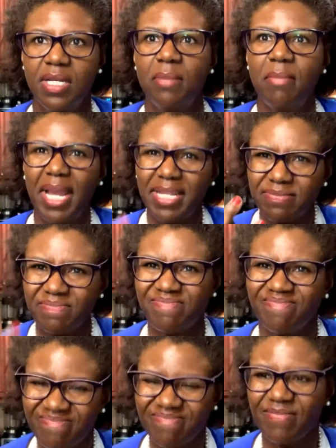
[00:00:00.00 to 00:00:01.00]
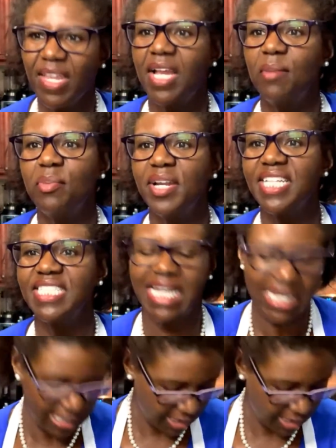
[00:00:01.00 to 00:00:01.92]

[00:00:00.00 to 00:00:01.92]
might bring it down a